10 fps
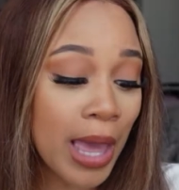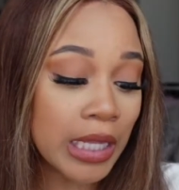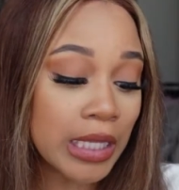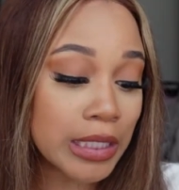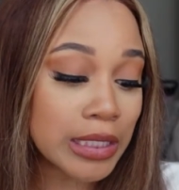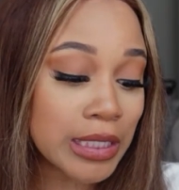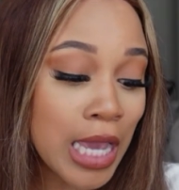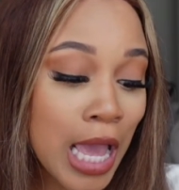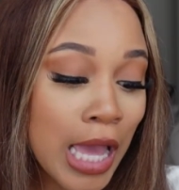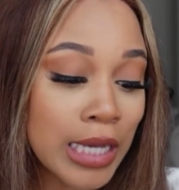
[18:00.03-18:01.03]
my list,
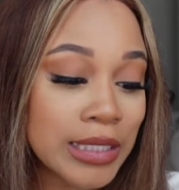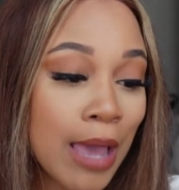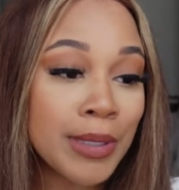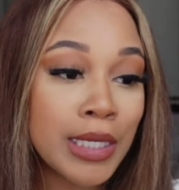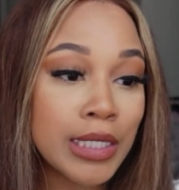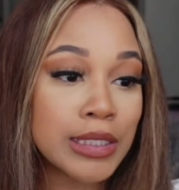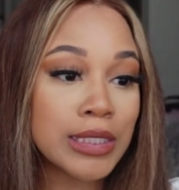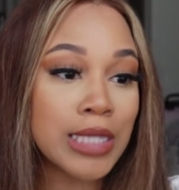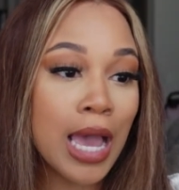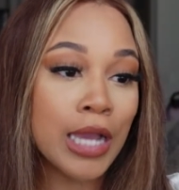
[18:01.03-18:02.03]
because I be getting
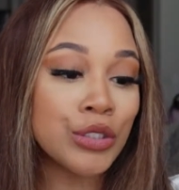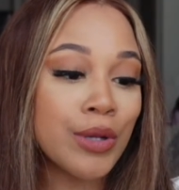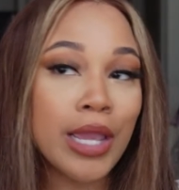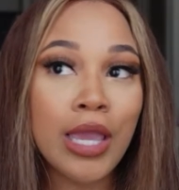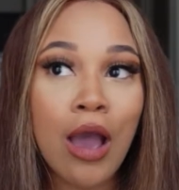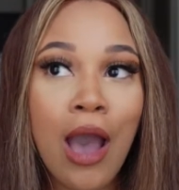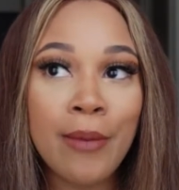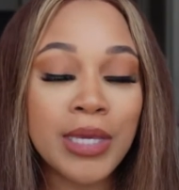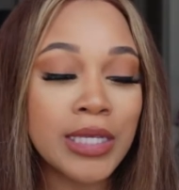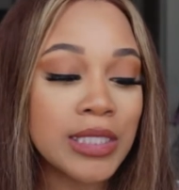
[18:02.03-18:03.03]
sidetracked, y'all. I
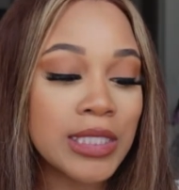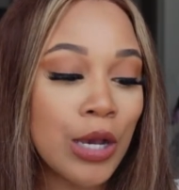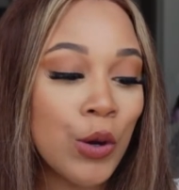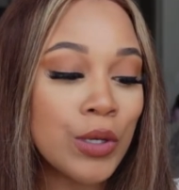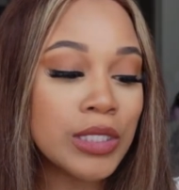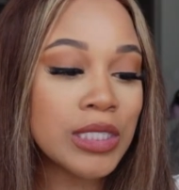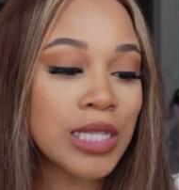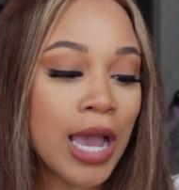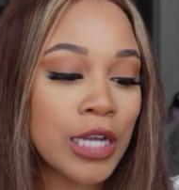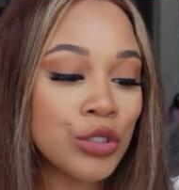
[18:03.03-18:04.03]
be getting so
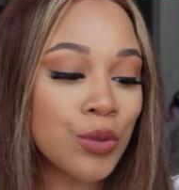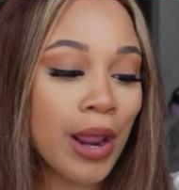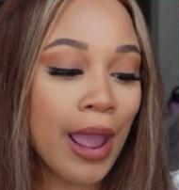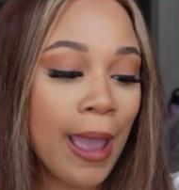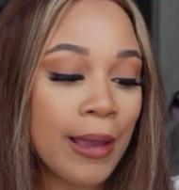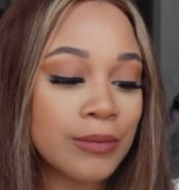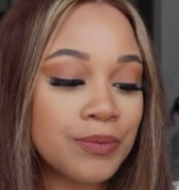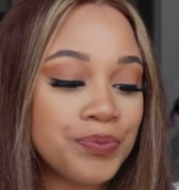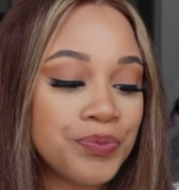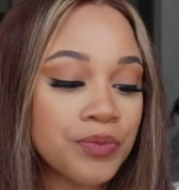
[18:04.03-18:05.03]
sidetracked.
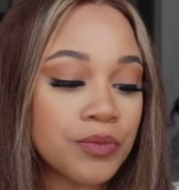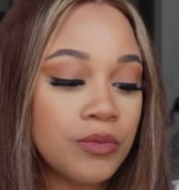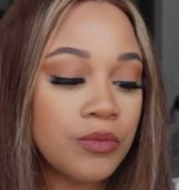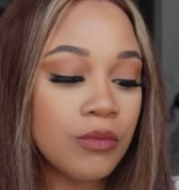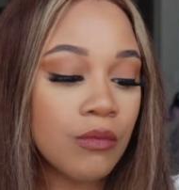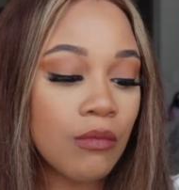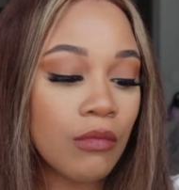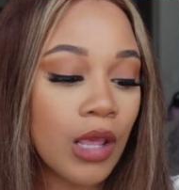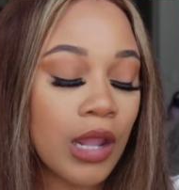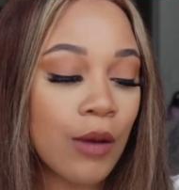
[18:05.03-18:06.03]

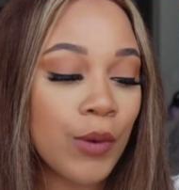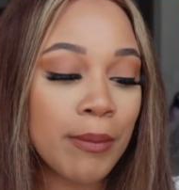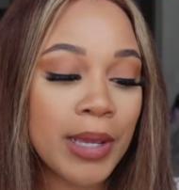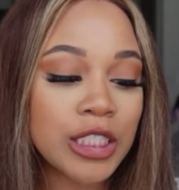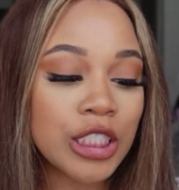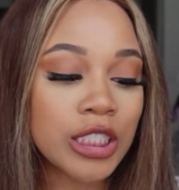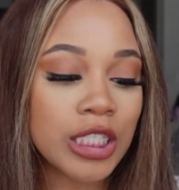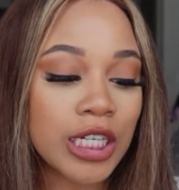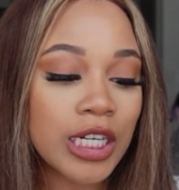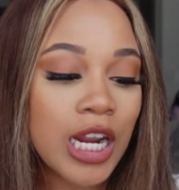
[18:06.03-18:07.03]
I want to make
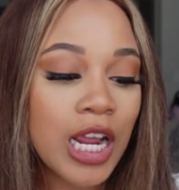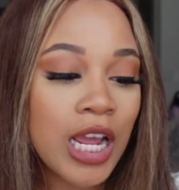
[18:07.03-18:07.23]
sure.